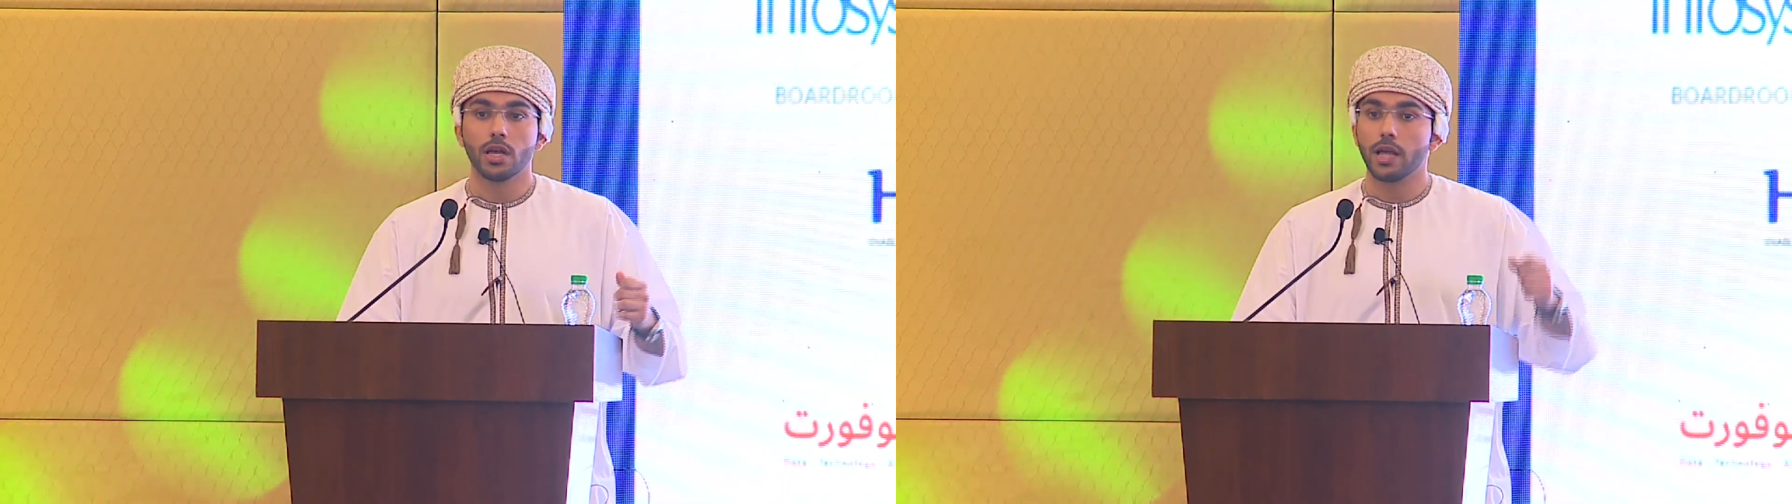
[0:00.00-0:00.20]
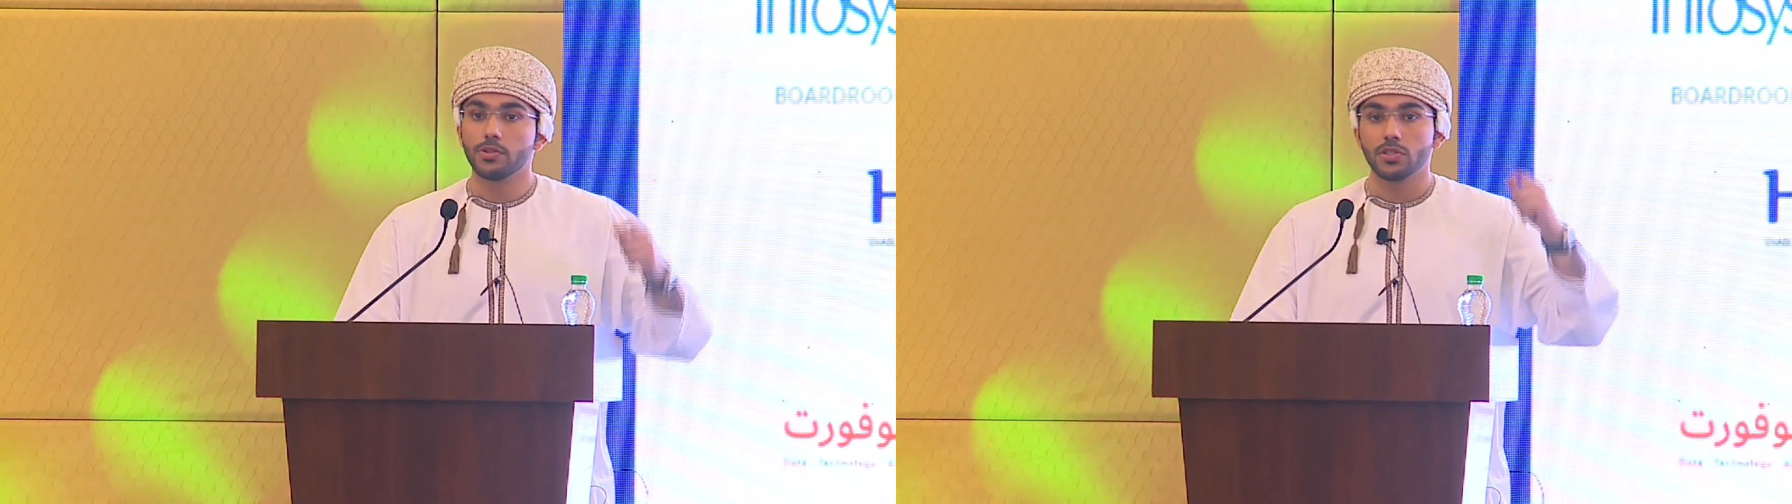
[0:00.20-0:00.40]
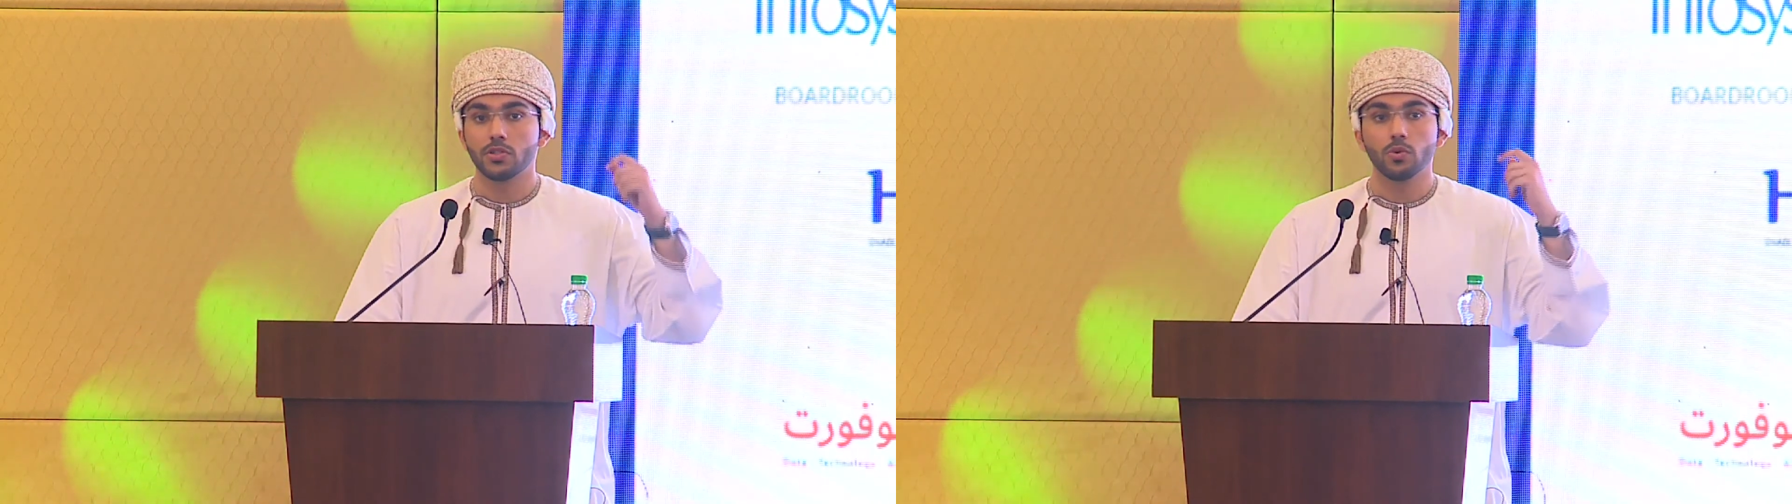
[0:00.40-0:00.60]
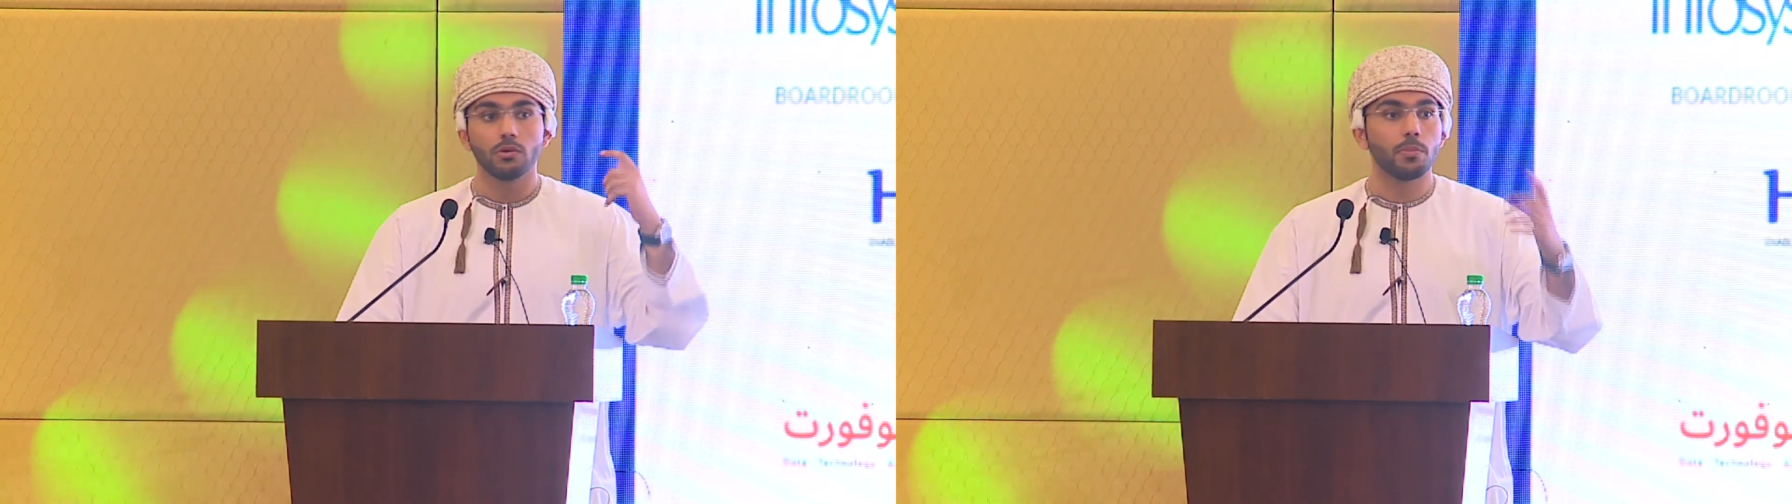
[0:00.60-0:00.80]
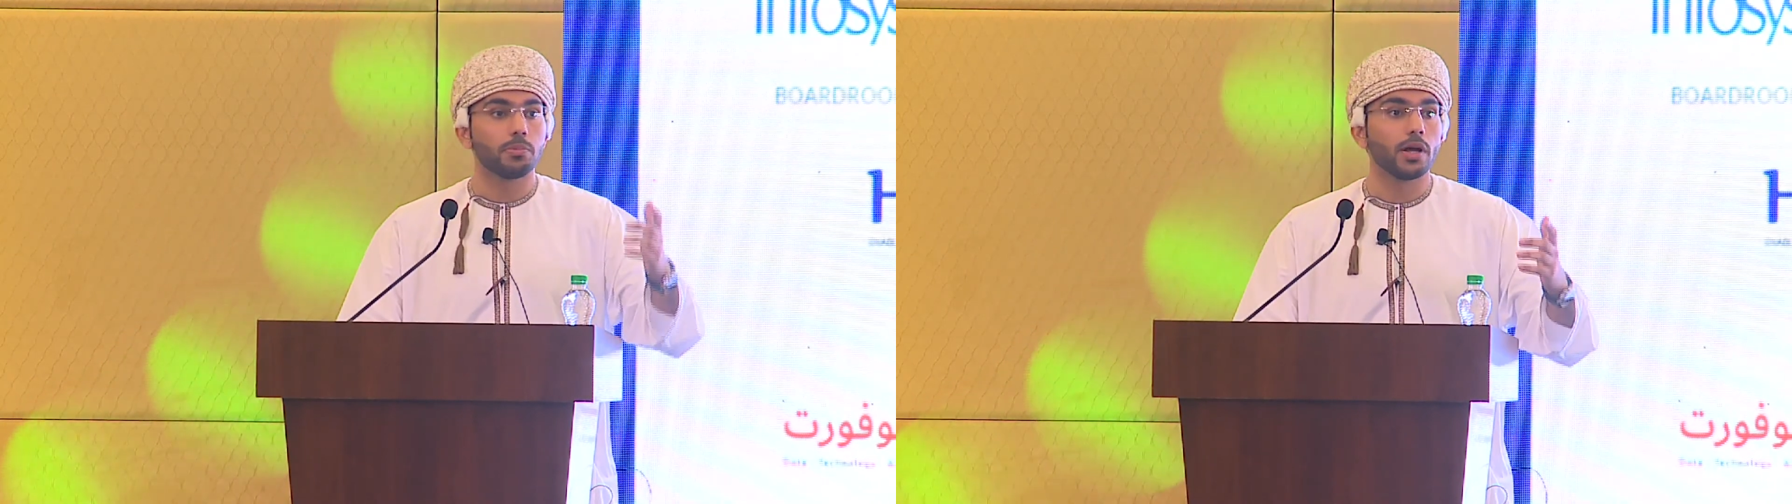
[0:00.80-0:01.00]
and just do a
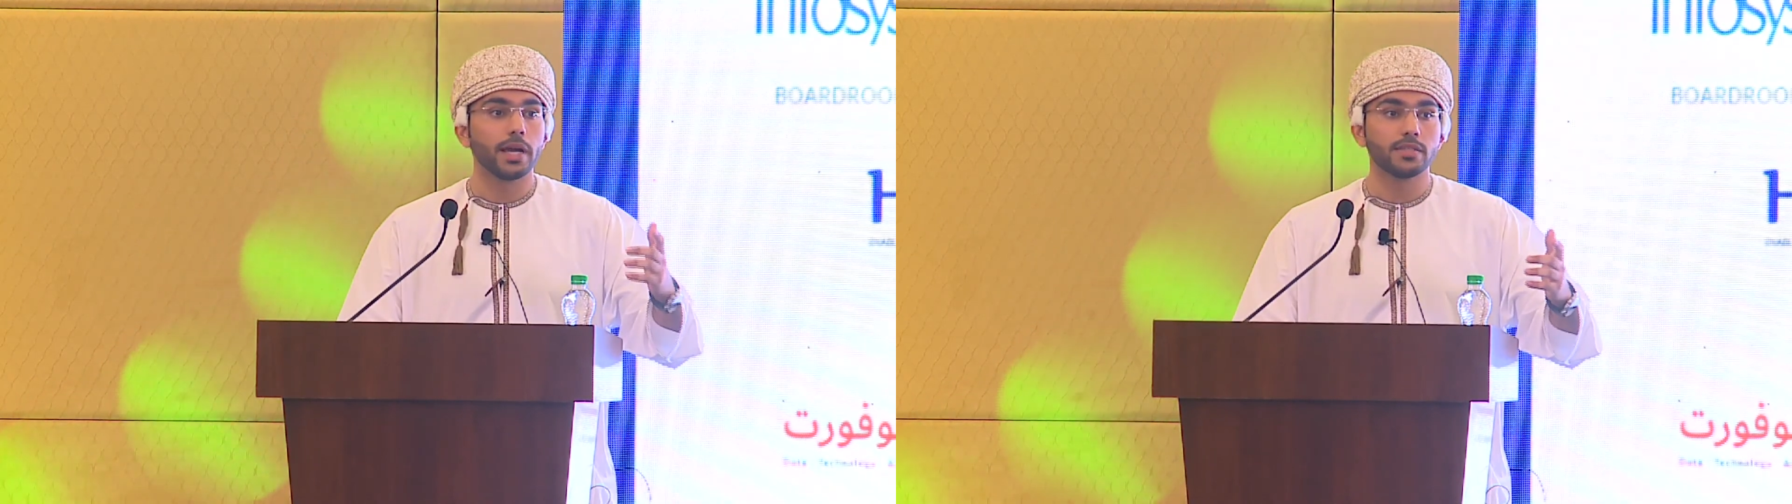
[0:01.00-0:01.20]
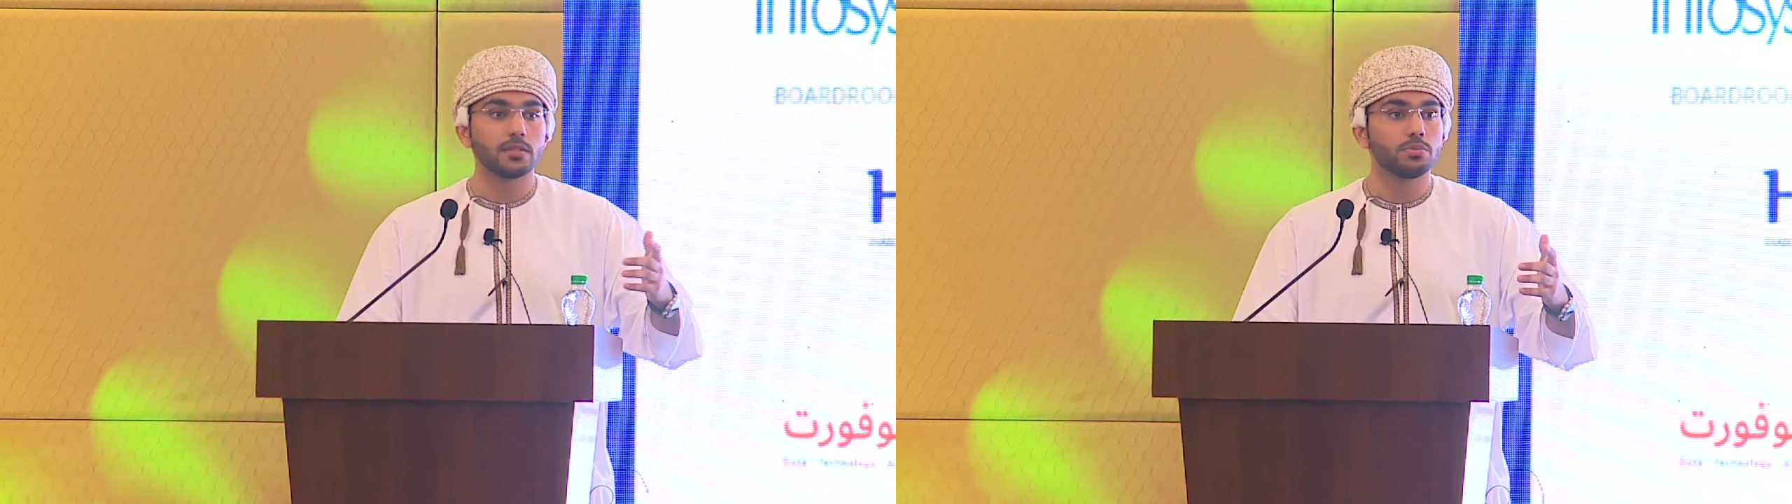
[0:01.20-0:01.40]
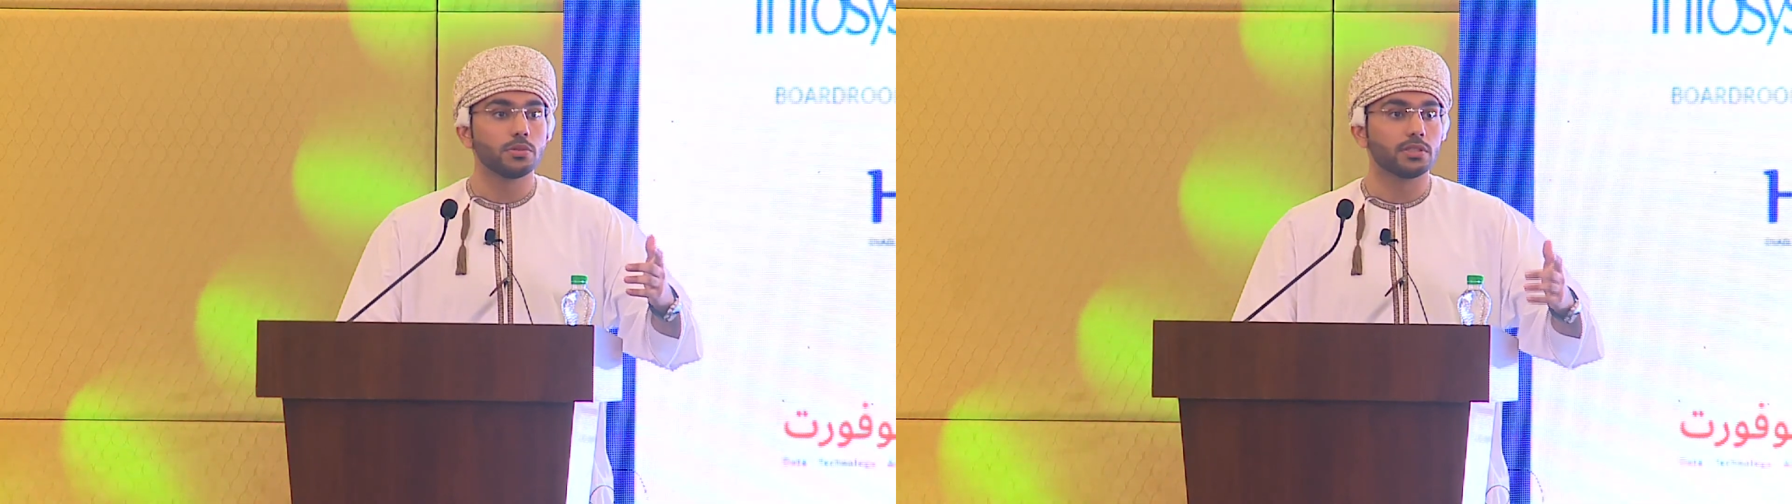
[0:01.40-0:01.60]
reply simple